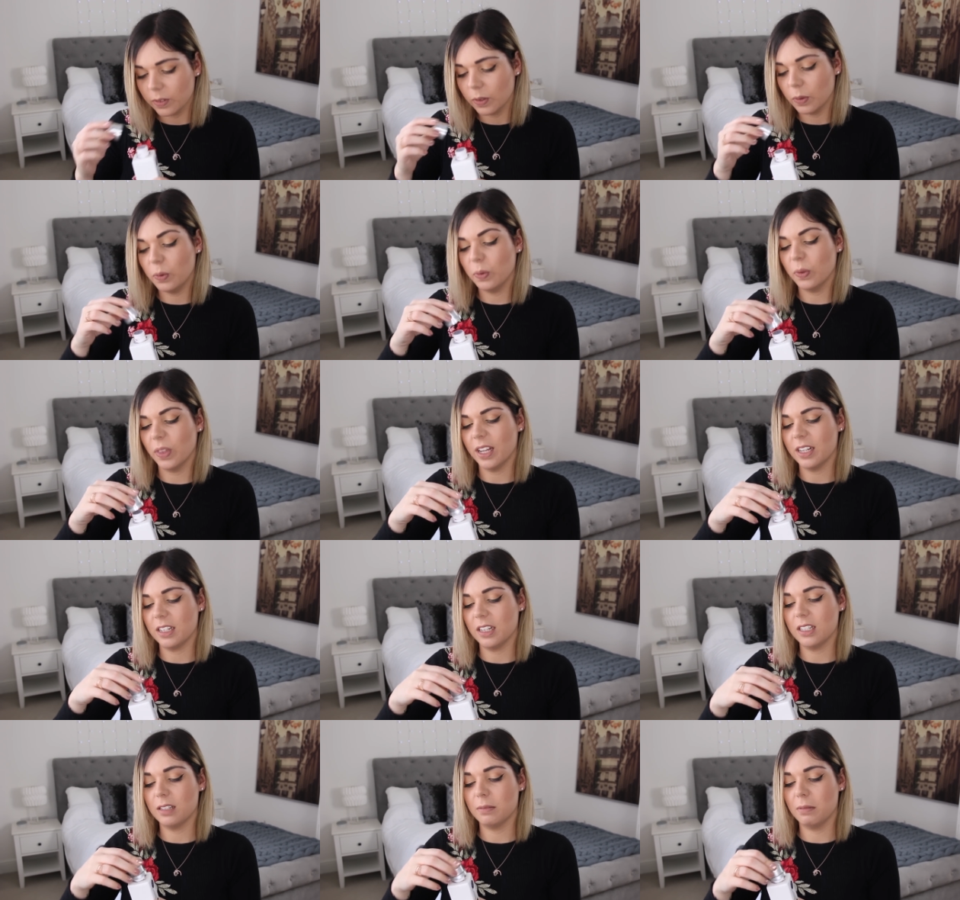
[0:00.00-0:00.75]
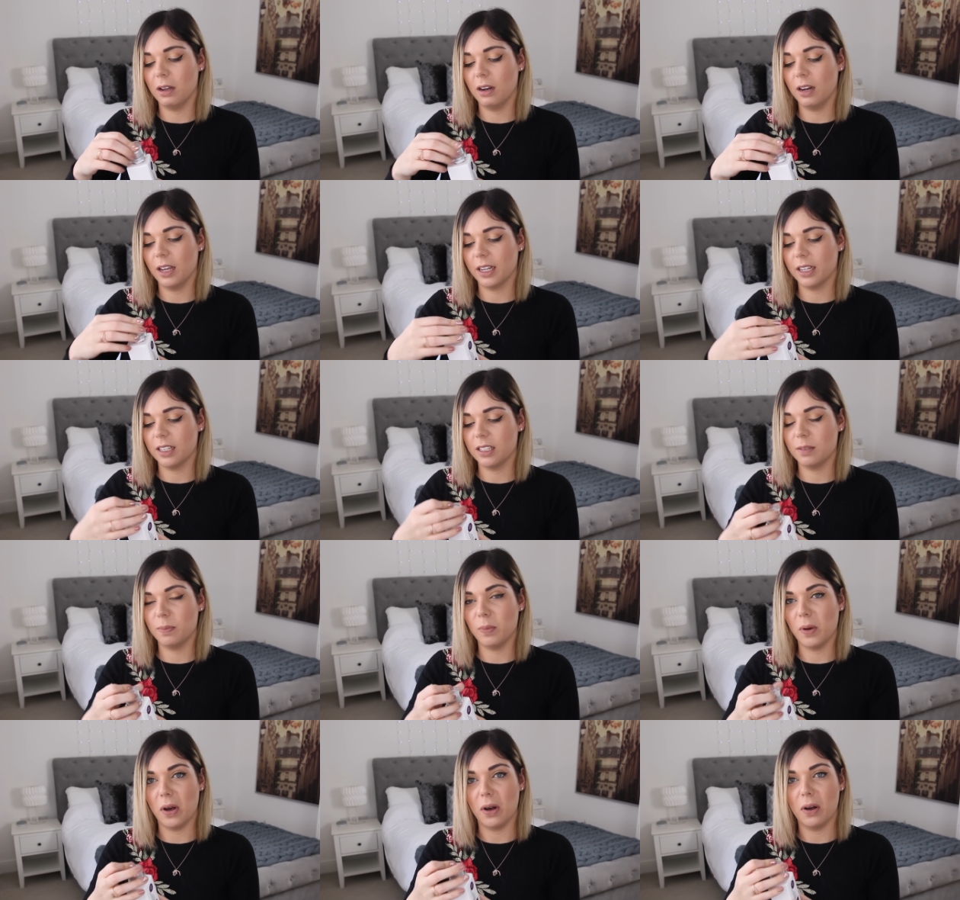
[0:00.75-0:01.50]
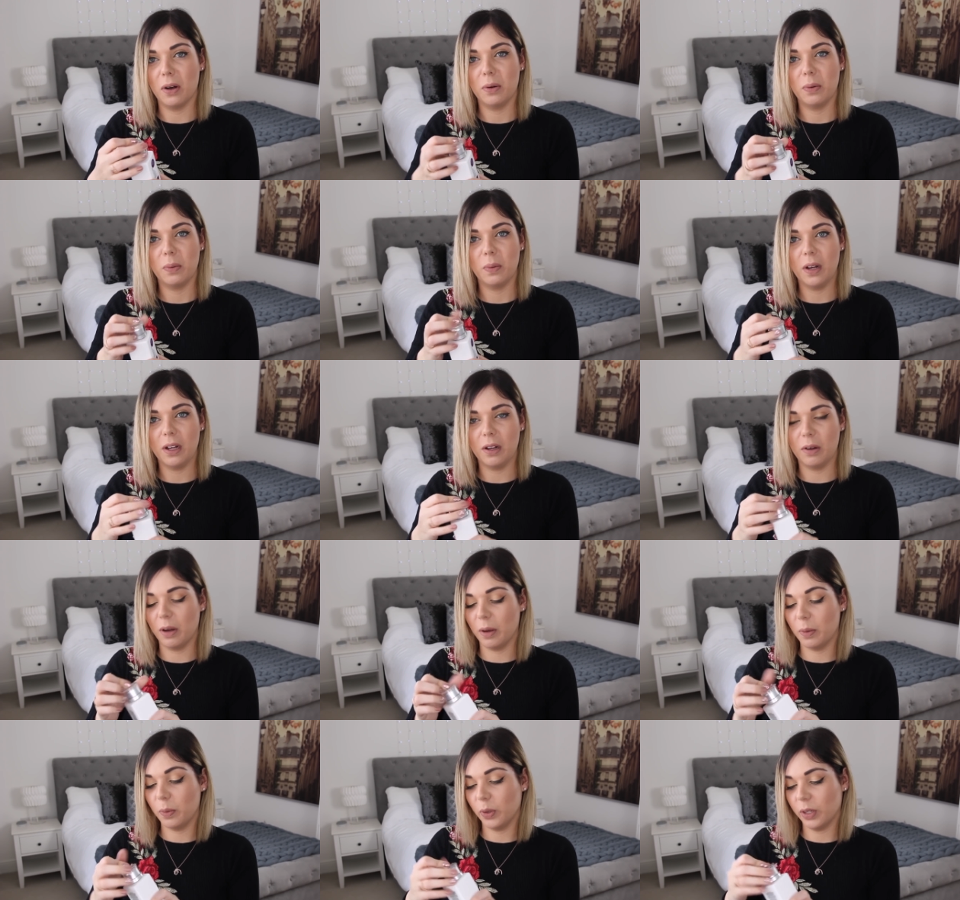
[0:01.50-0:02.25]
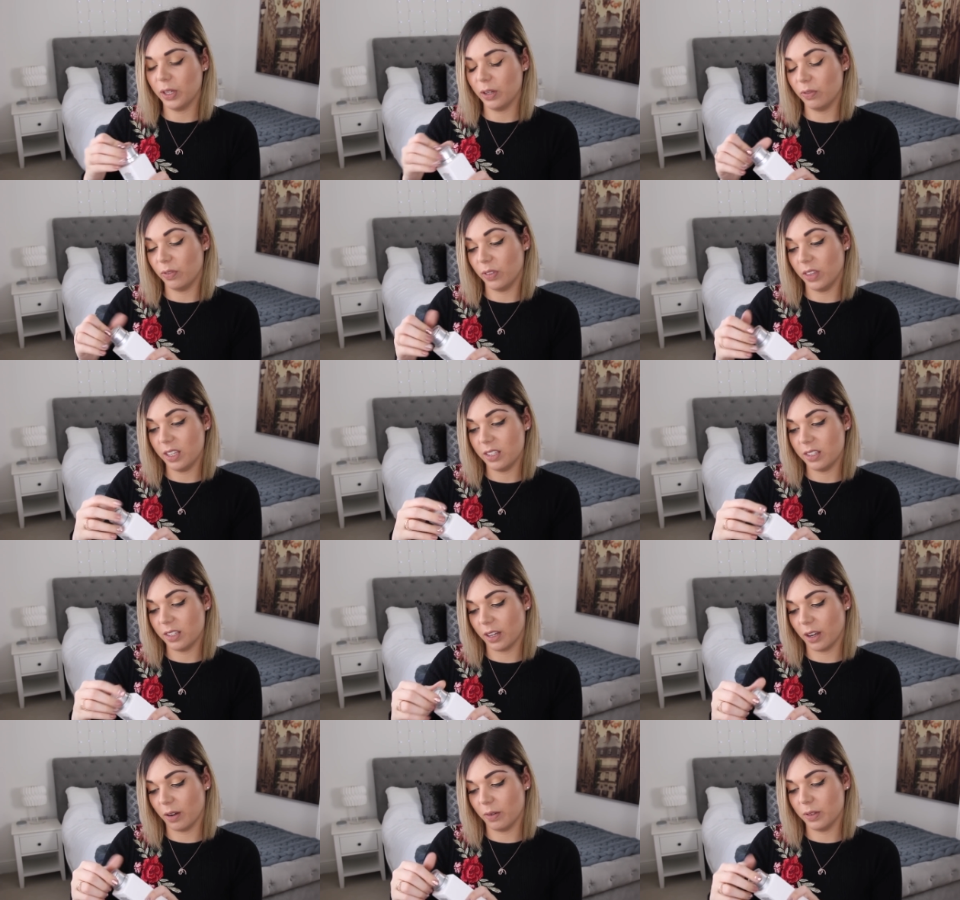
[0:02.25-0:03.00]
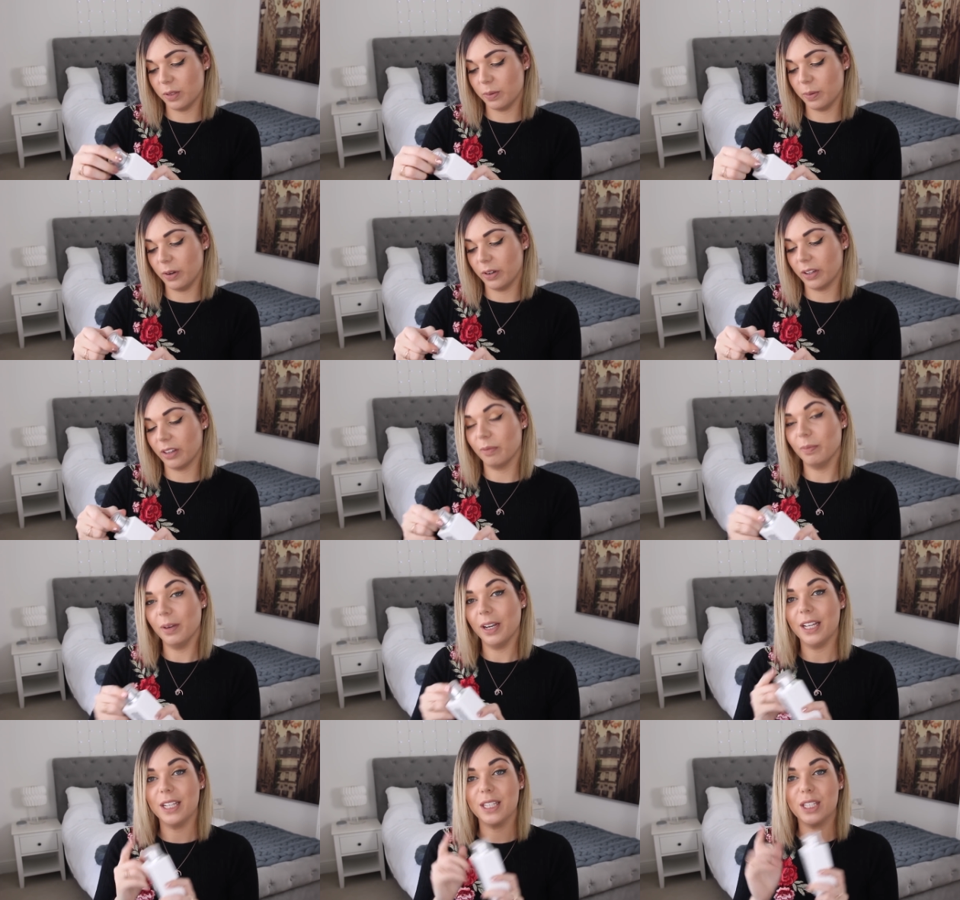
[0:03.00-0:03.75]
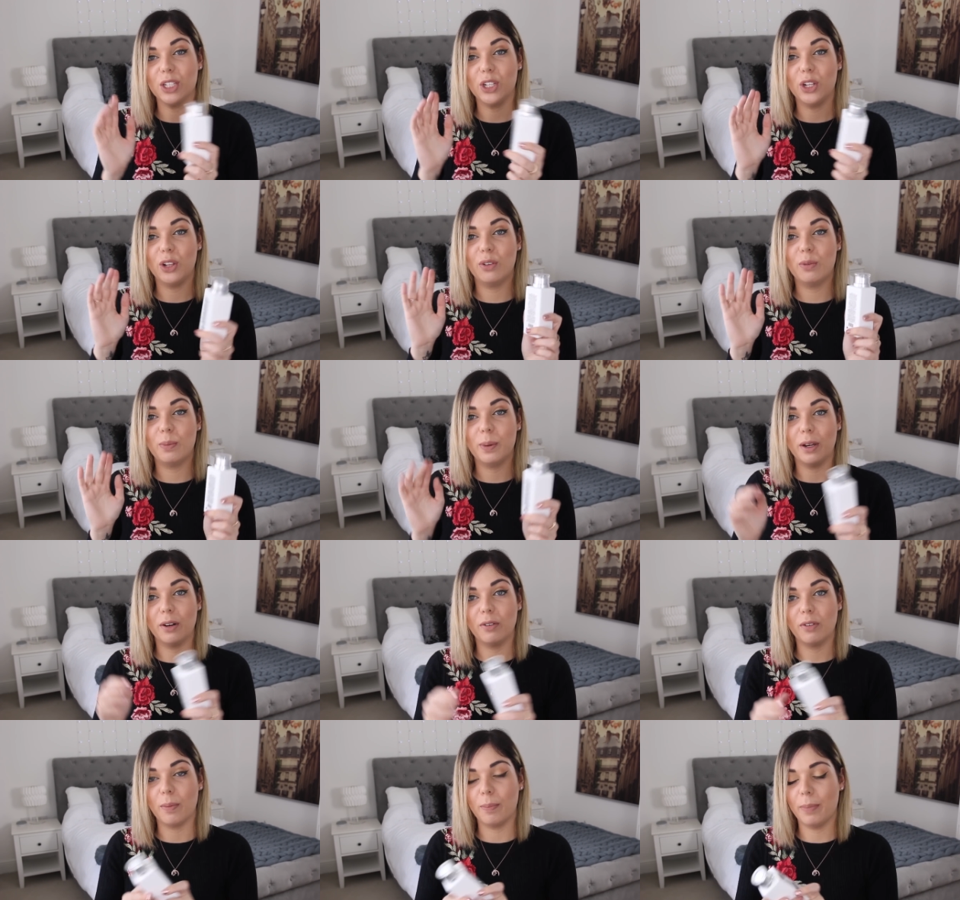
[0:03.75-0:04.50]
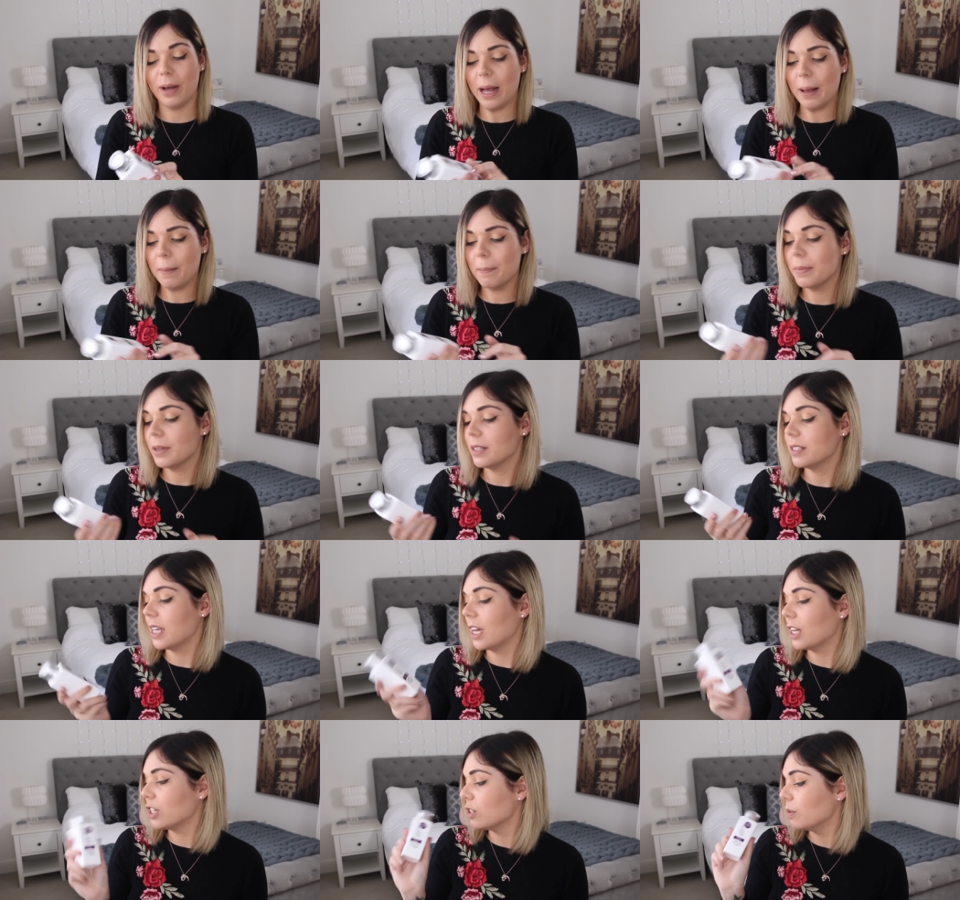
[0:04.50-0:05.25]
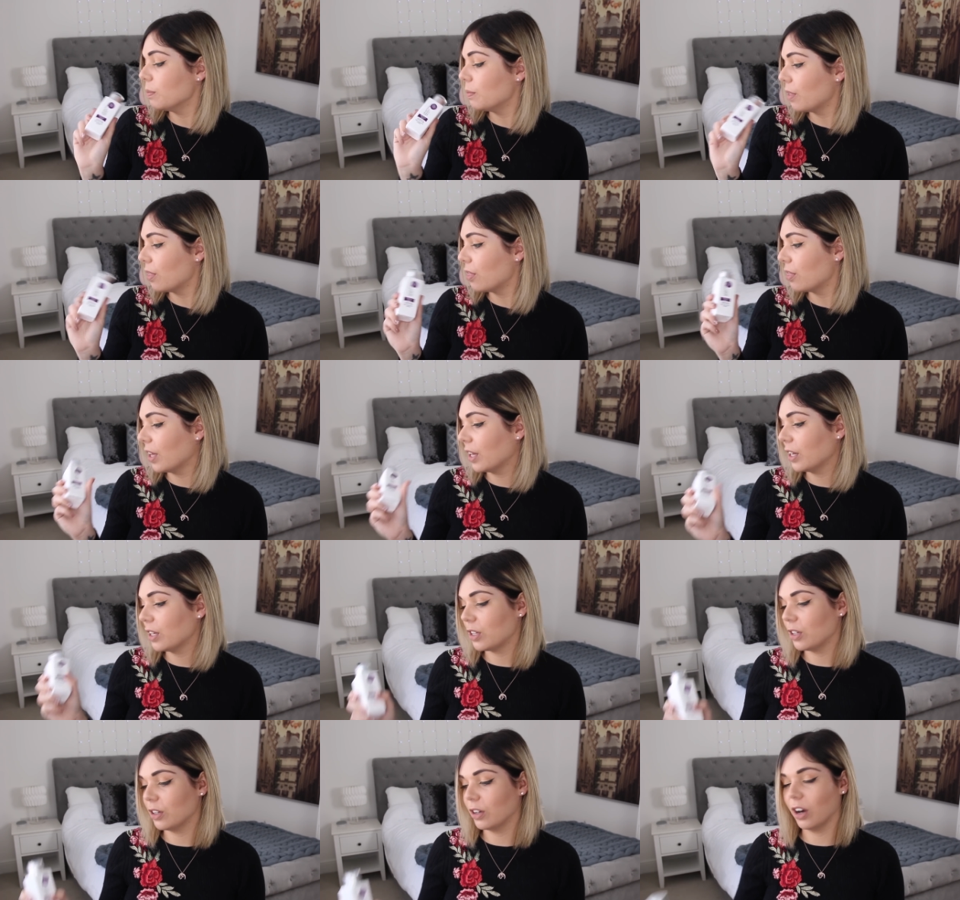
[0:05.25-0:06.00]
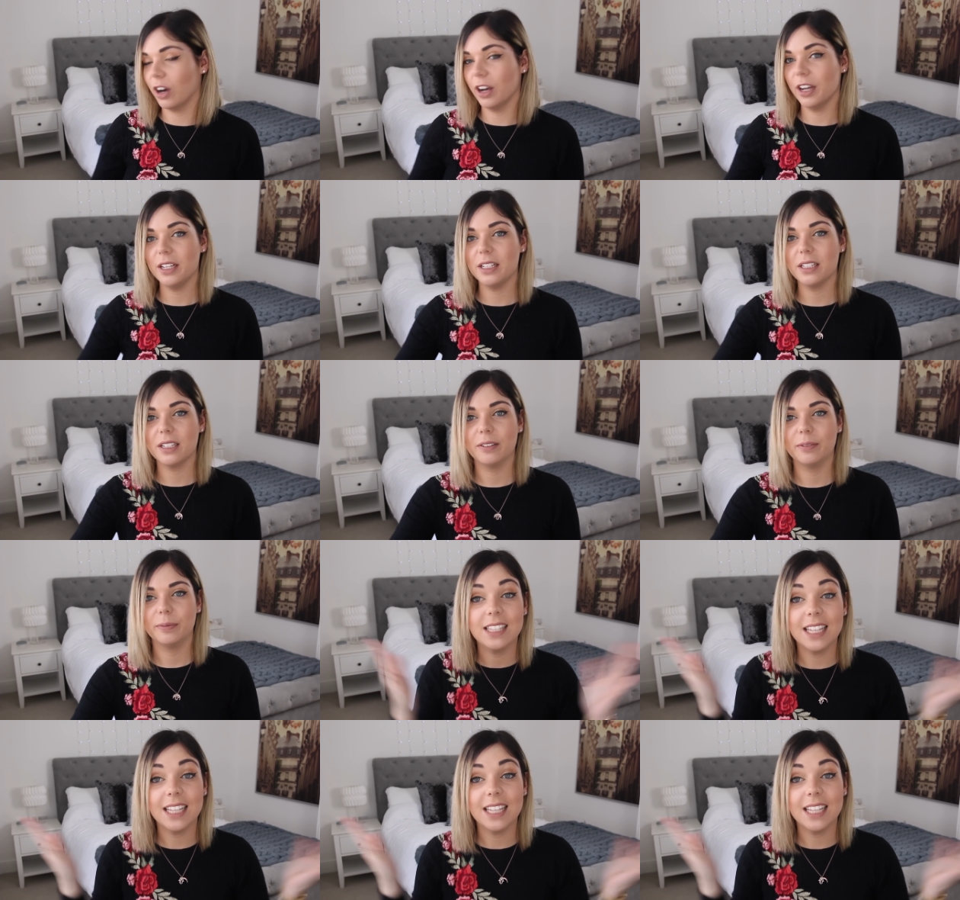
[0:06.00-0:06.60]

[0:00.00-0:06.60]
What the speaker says: Oh, that does smell like a spa. Well, I will give this a go as well. Give my hands a little bit of a pamper session, but thank you guys. So